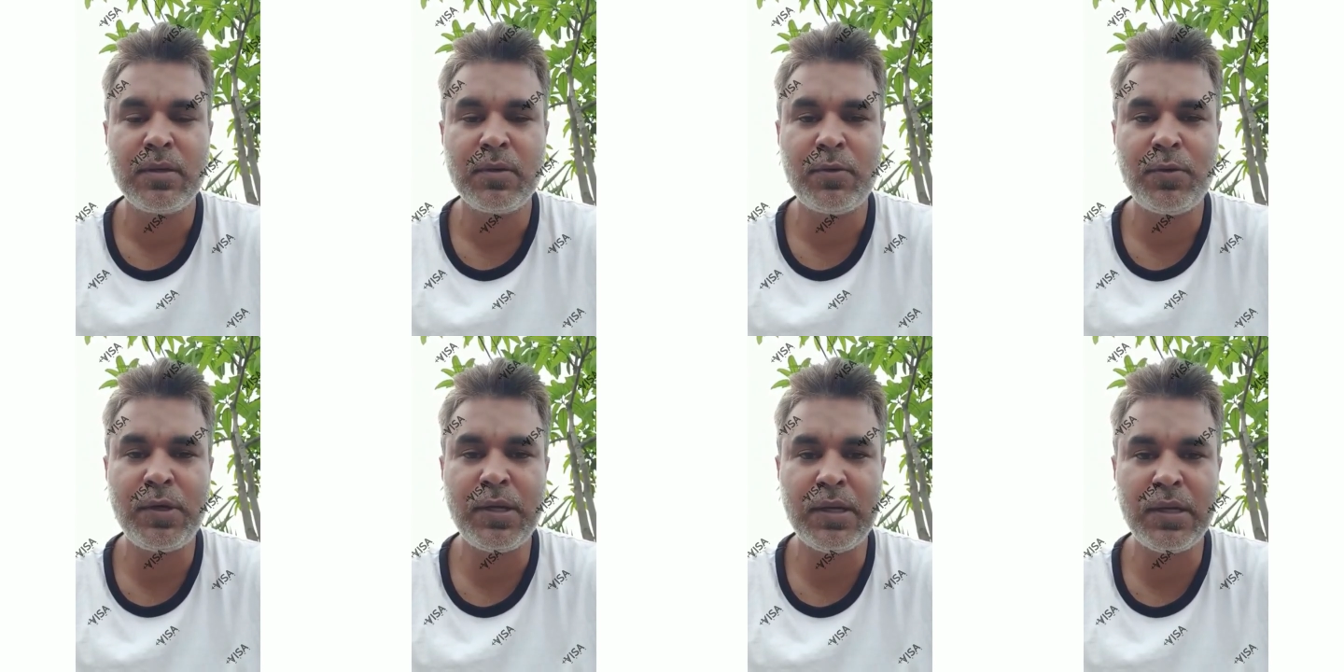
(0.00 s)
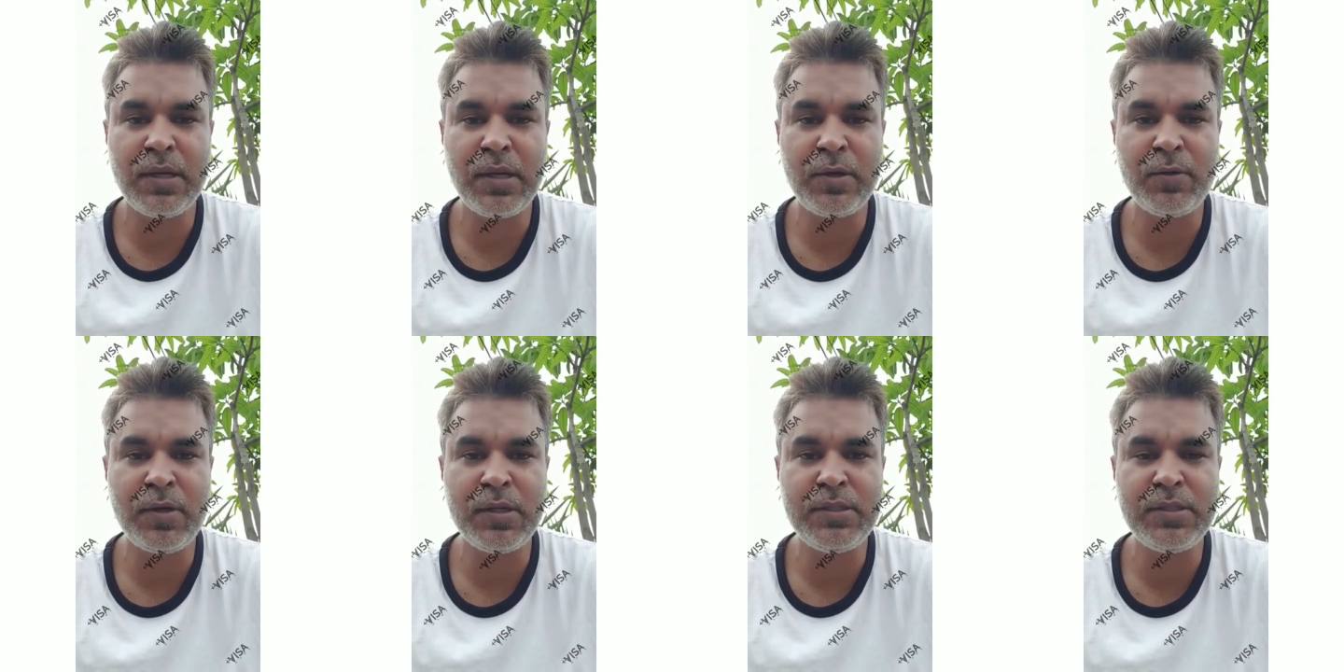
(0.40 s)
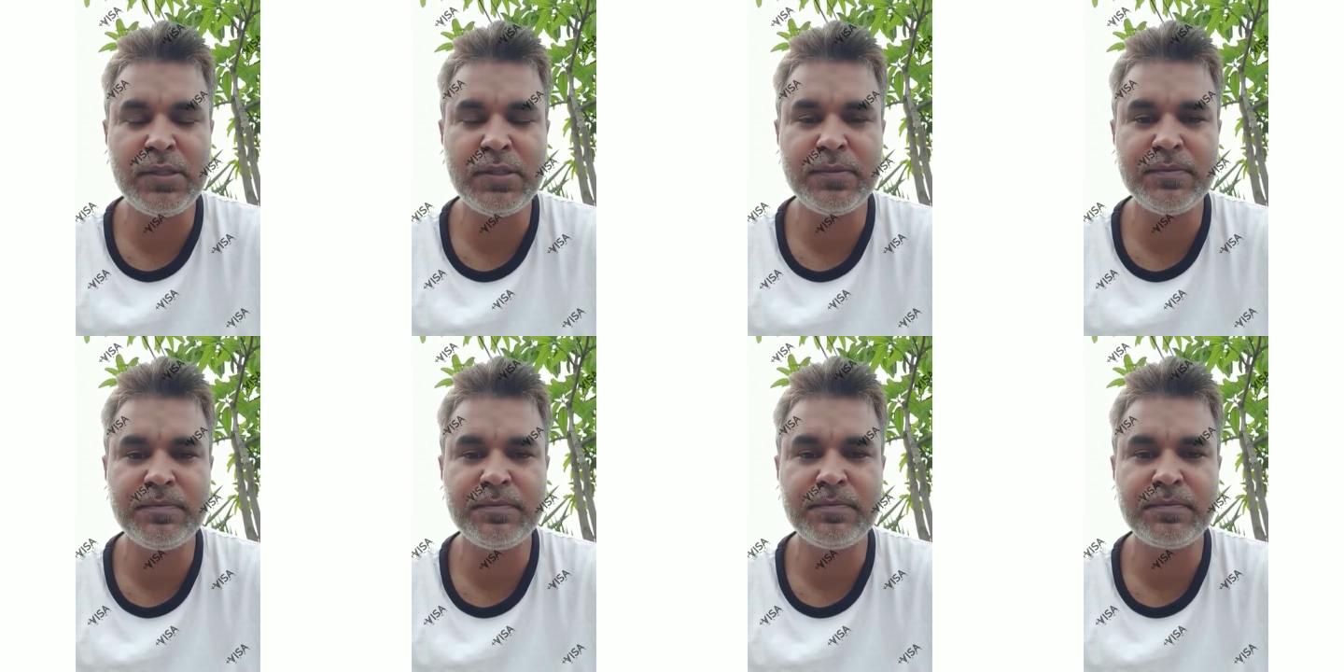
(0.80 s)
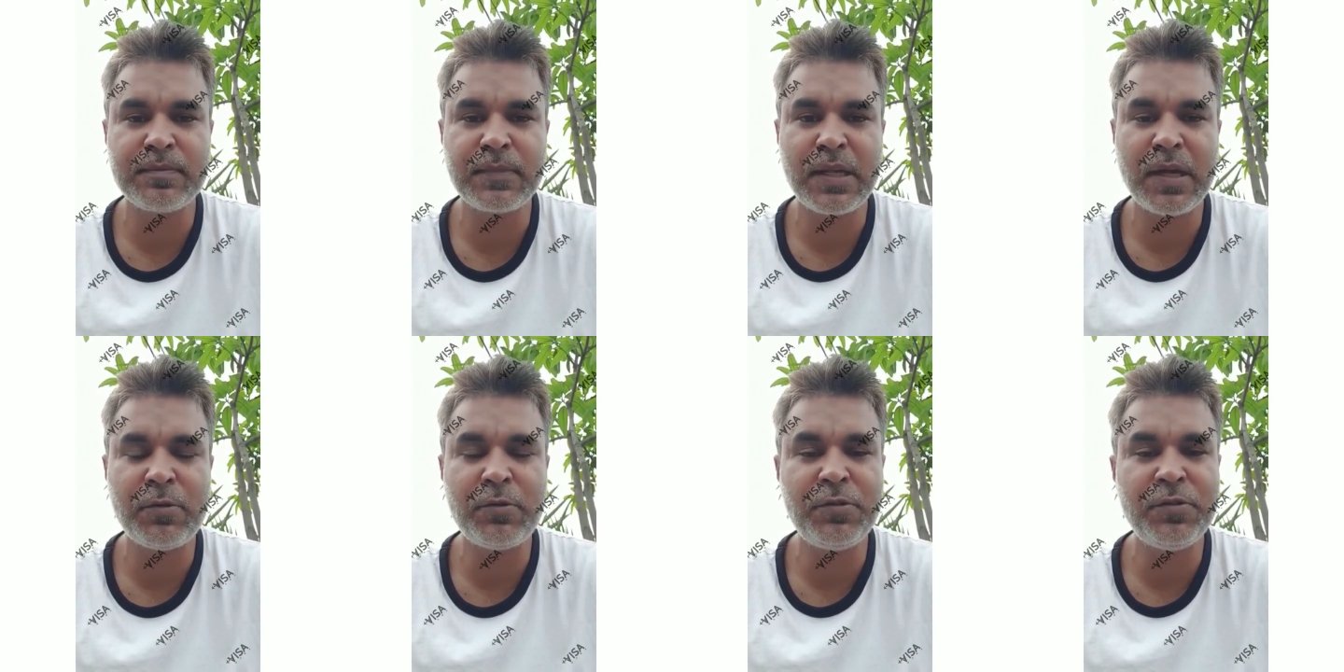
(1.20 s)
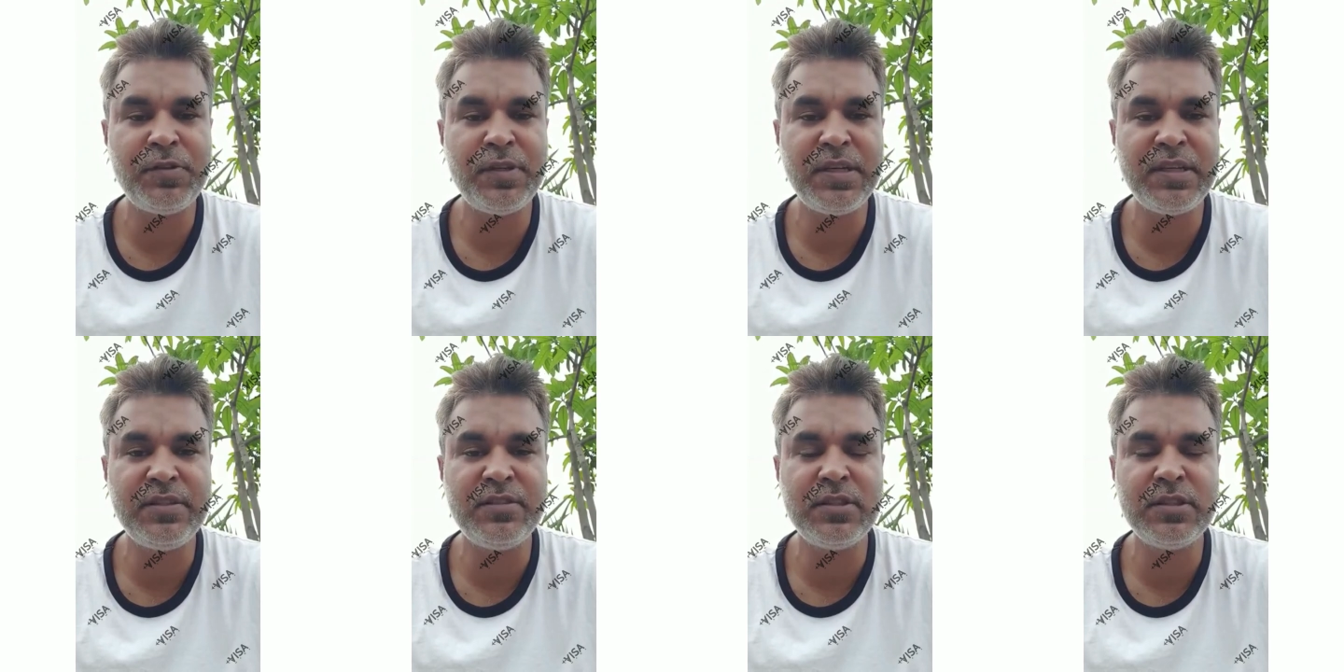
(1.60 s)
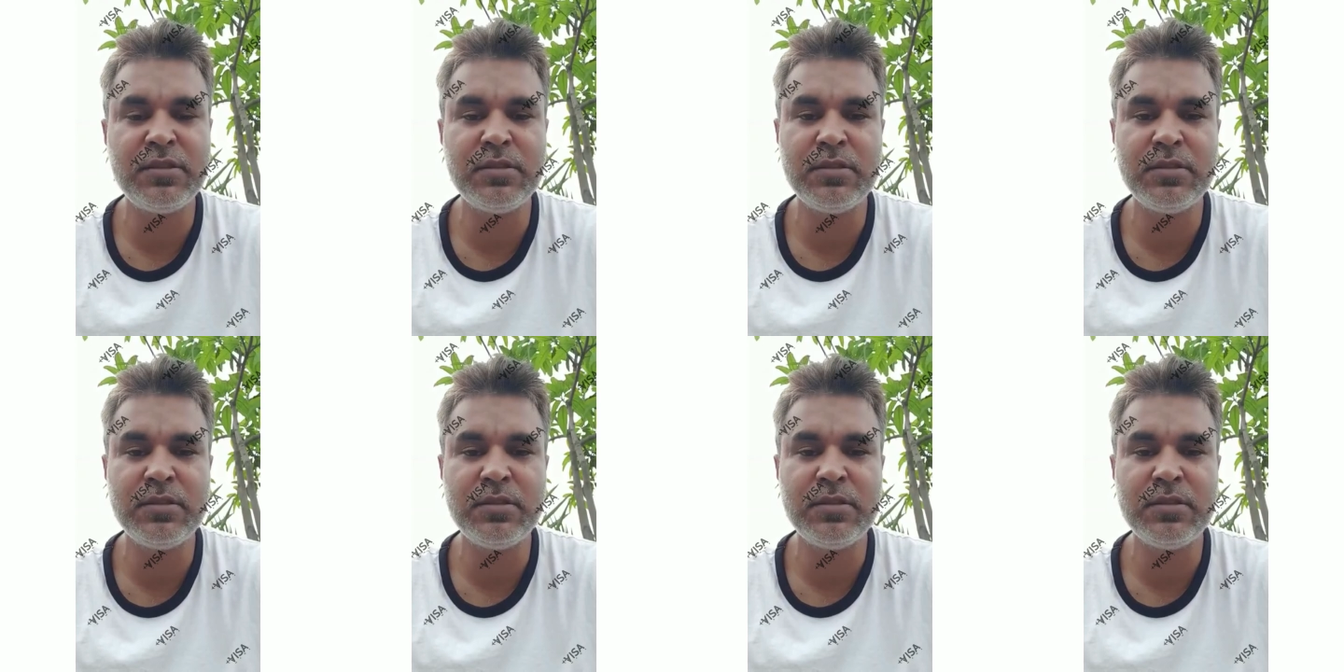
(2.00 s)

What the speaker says: Korean language, how to read,